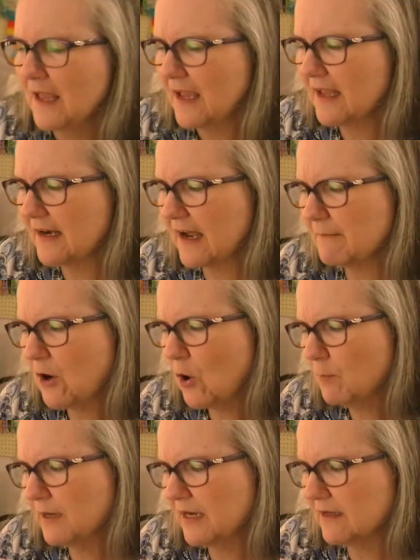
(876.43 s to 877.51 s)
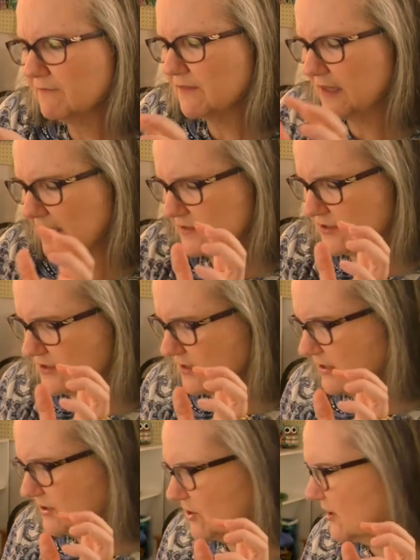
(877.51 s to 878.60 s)
And I'm hoping that it's going
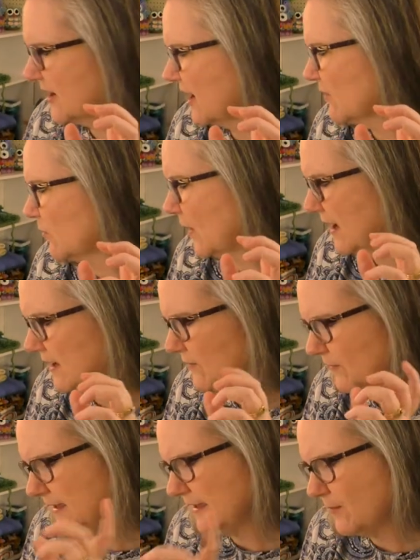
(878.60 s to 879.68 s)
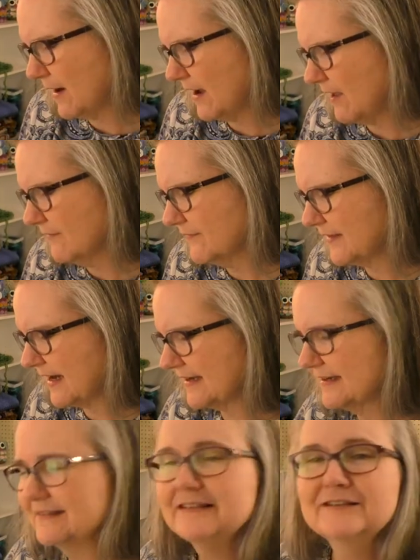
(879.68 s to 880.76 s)
to turn out well, really well, that I
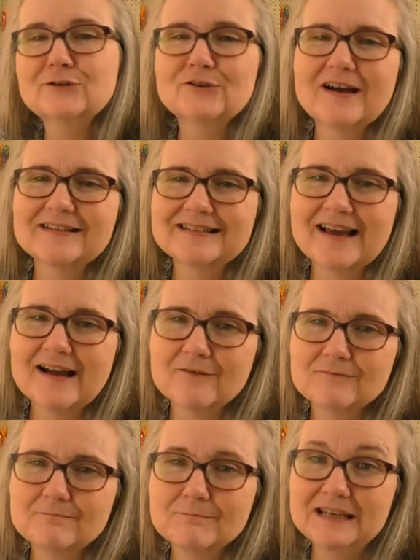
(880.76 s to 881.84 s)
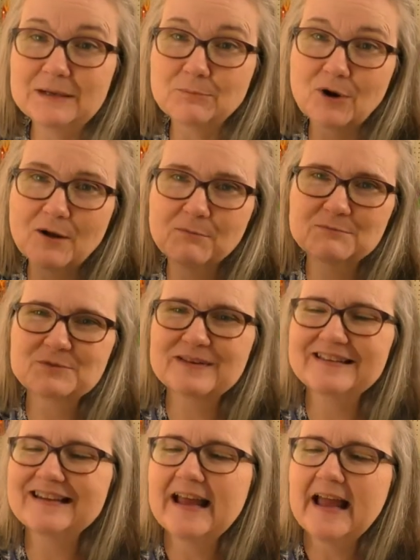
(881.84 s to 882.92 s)
continue not to have many problems with
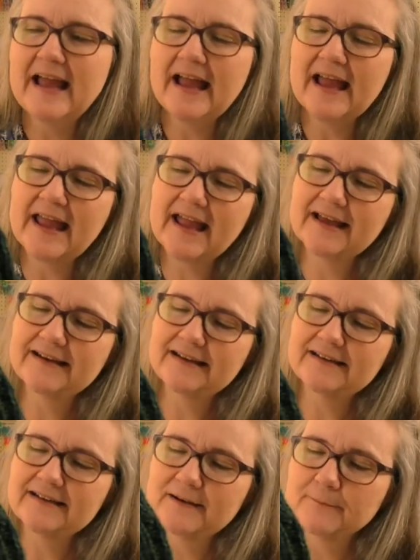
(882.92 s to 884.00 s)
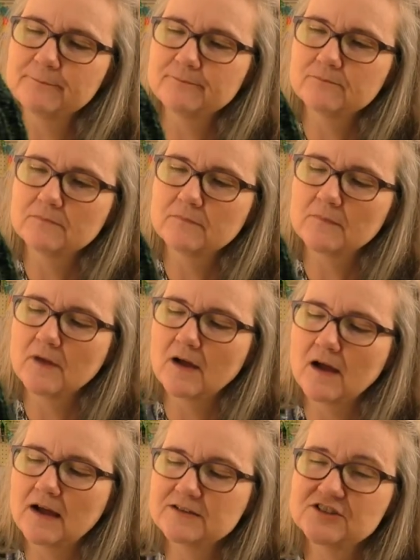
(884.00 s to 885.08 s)
it. And um,
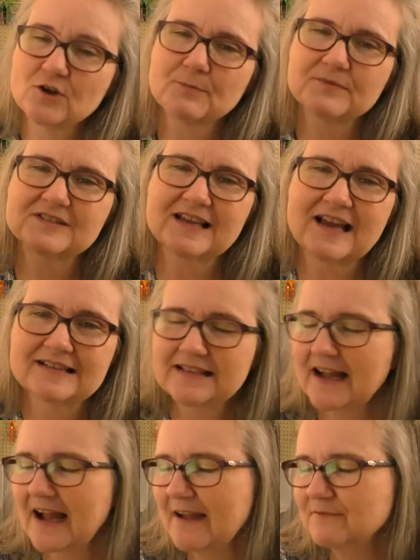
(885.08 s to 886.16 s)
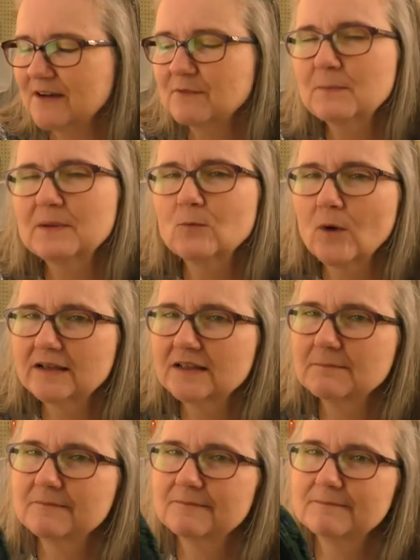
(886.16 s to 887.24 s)
I just hope the sizing. I have never been one
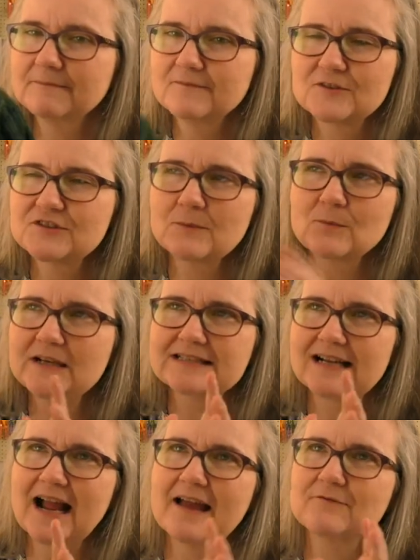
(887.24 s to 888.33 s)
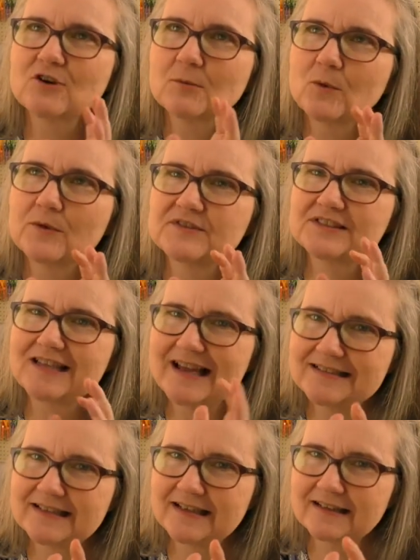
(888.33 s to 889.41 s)
to, for some reason, I have trouble with
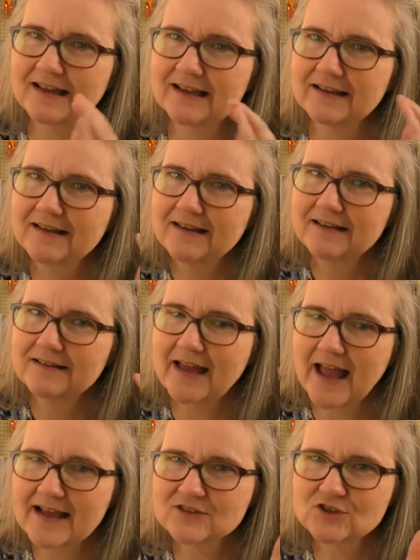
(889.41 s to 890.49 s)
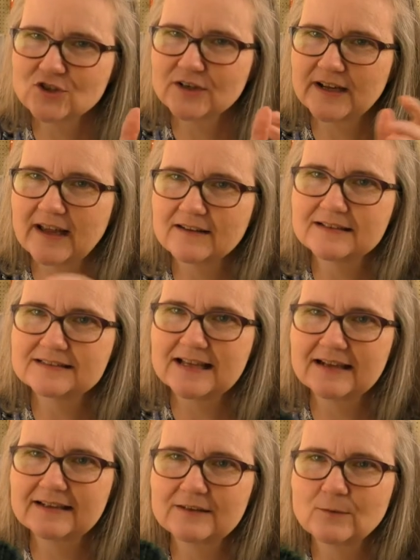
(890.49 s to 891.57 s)
sizing. Like, hats turning out
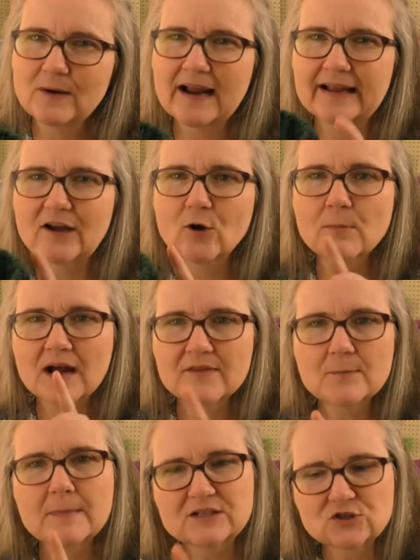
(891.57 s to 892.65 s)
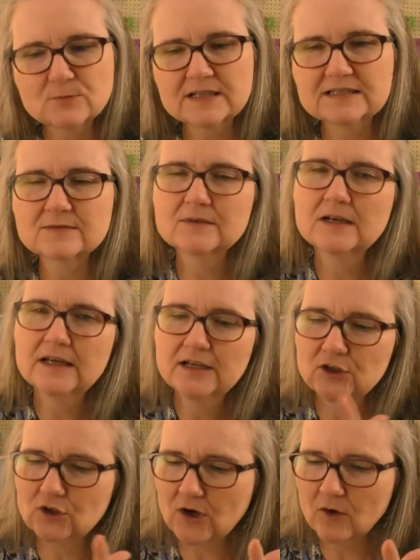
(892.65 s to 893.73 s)
exactly the right. I go by the measurements of,
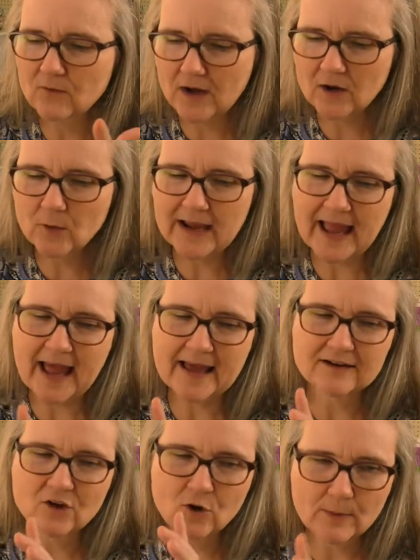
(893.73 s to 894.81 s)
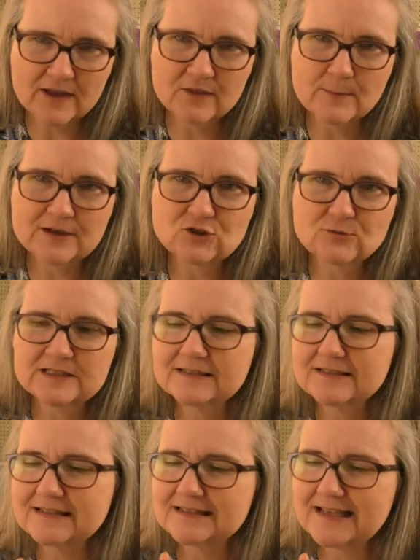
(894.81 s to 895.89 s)
you know, I'll follow a hat, go by the measurements
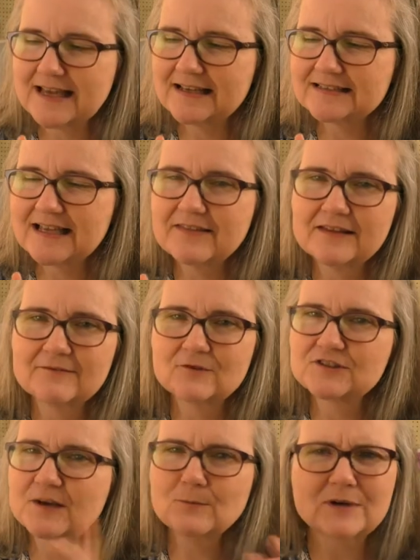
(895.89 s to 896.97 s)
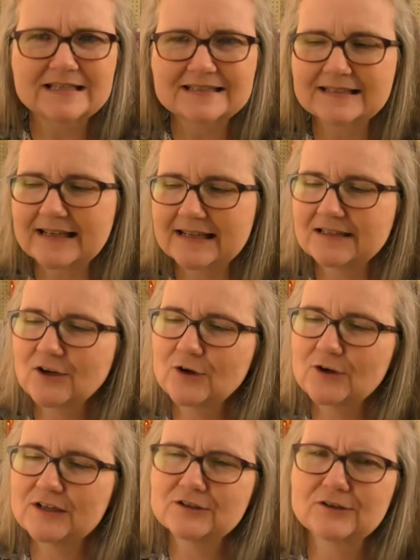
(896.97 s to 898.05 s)
it says, and then for some reason it,
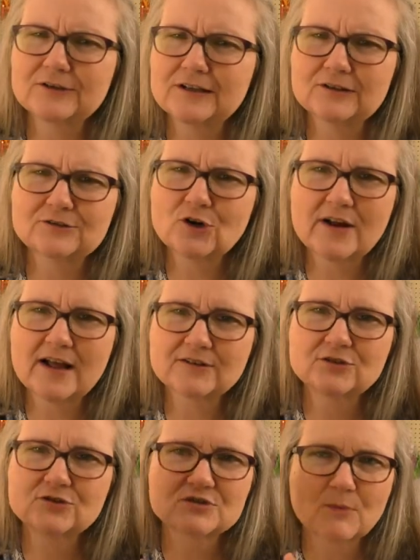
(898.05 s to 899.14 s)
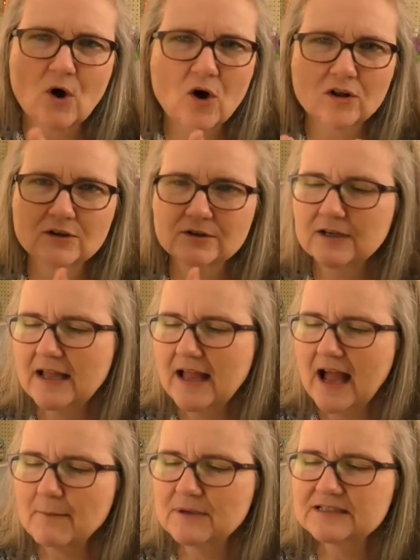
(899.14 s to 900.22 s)
it it'll turn out too small or
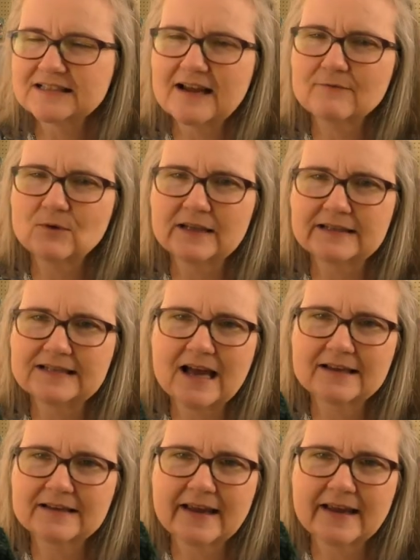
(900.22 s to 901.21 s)
I must have really tight